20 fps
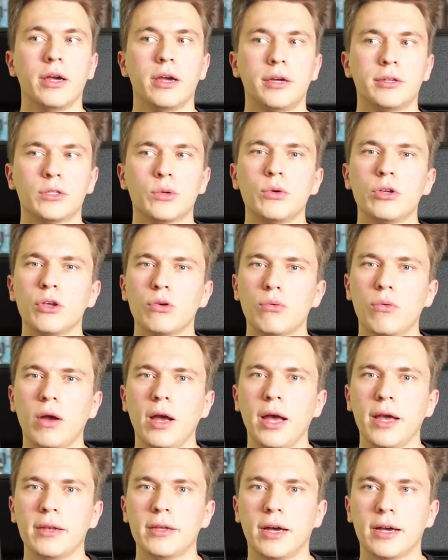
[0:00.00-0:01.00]
So when you
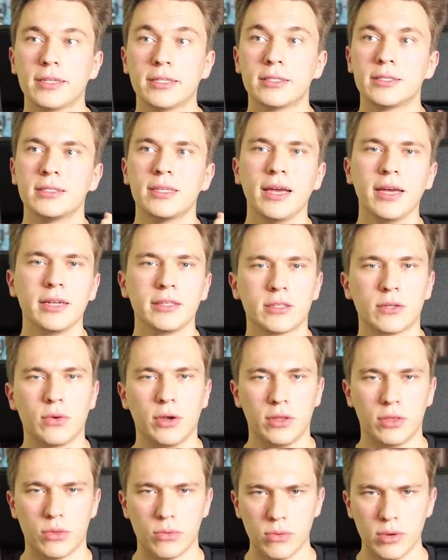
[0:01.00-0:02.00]
ride a 2nd
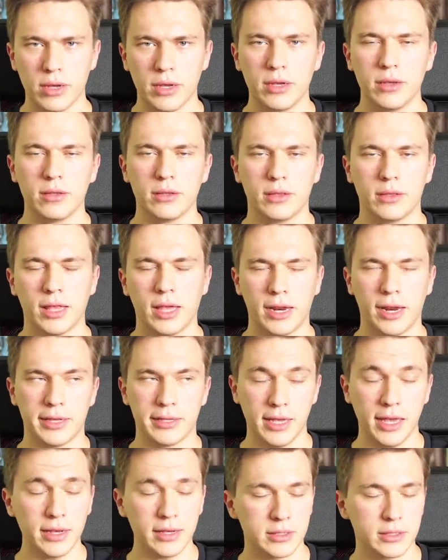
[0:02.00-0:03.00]
grade 3 that has
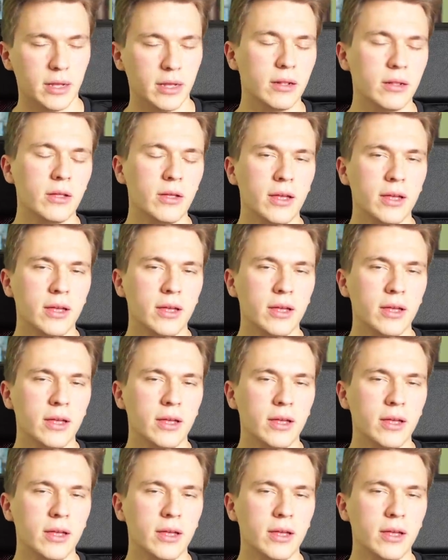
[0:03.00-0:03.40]
Axel,